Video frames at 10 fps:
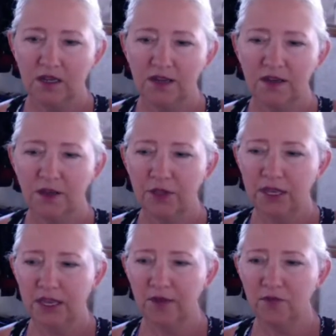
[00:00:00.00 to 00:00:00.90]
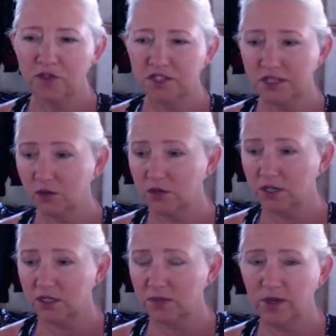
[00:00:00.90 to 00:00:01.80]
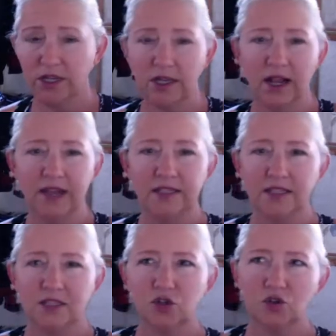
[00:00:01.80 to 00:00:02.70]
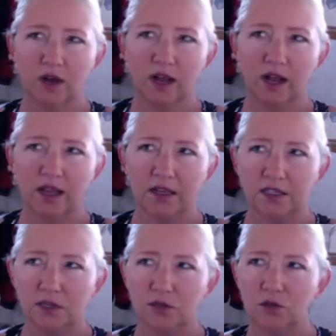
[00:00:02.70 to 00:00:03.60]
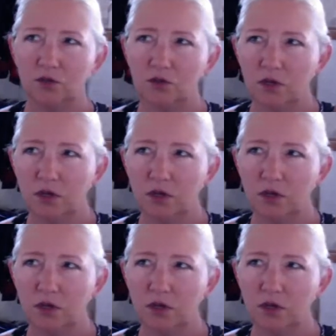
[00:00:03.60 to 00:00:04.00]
nothing ever serious, but I did try to